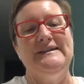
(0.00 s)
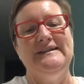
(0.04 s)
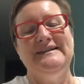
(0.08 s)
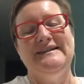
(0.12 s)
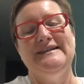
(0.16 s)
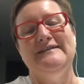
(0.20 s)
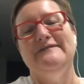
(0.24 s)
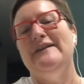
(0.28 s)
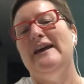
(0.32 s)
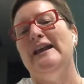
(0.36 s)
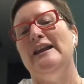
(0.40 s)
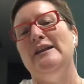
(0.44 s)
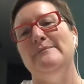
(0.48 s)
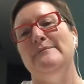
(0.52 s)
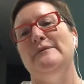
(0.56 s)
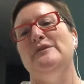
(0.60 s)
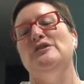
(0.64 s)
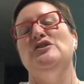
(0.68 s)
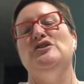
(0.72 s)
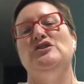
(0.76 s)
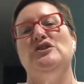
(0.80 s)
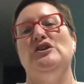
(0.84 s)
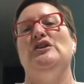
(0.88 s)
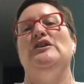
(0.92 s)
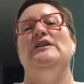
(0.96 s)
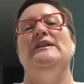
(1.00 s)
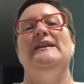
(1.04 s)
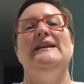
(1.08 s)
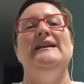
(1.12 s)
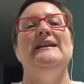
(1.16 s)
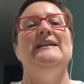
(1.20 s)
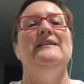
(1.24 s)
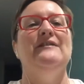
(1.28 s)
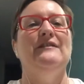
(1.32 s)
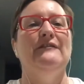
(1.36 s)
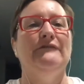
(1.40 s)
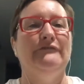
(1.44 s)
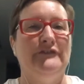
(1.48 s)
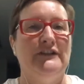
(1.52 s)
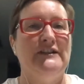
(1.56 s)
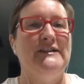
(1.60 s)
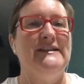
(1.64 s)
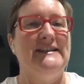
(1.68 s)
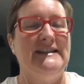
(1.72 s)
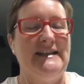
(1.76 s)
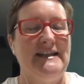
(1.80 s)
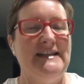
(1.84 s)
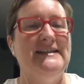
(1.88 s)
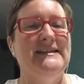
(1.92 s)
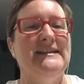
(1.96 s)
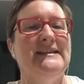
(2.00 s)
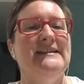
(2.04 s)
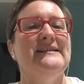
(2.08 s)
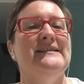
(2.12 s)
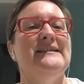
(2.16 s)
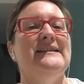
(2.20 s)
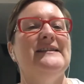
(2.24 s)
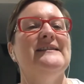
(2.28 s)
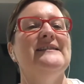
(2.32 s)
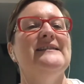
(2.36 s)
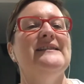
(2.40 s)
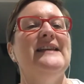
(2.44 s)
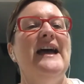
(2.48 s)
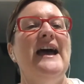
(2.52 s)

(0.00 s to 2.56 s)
development journey in the first instances.